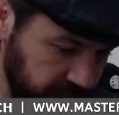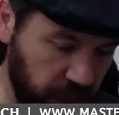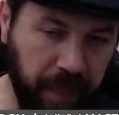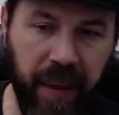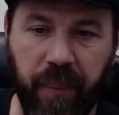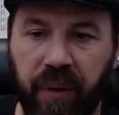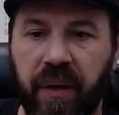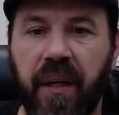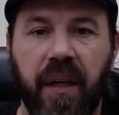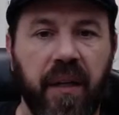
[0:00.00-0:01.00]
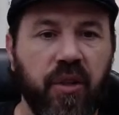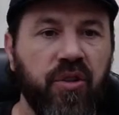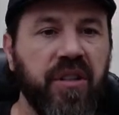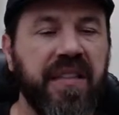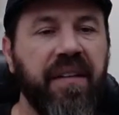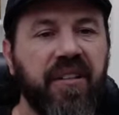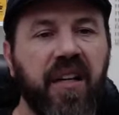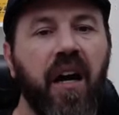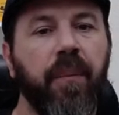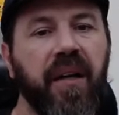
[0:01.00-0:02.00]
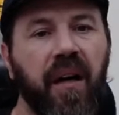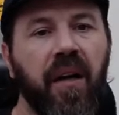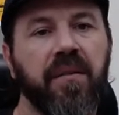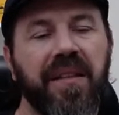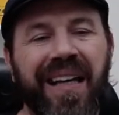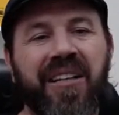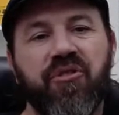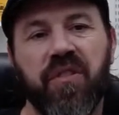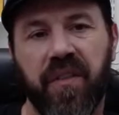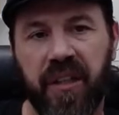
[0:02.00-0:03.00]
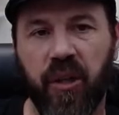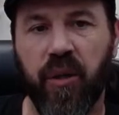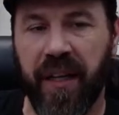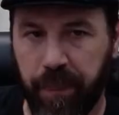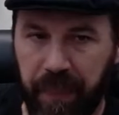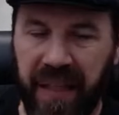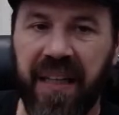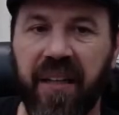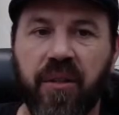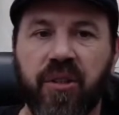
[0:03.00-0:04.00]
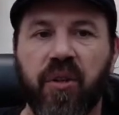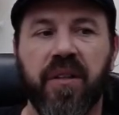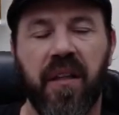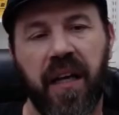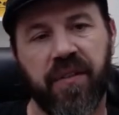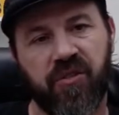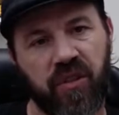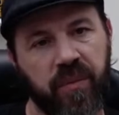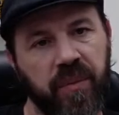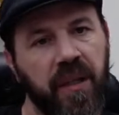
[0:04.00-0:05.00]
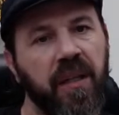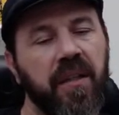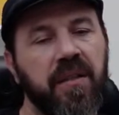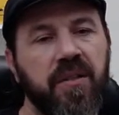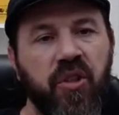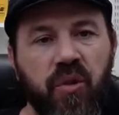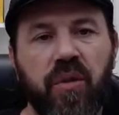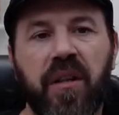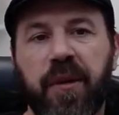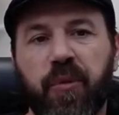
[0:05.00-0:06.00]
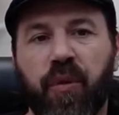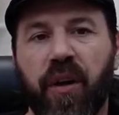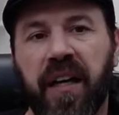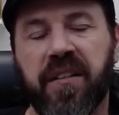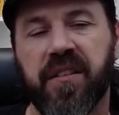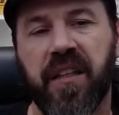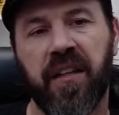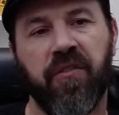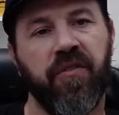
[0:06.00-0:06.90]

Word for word: a member you just have to comment on the entry video and be here during the live stream to claim a prize if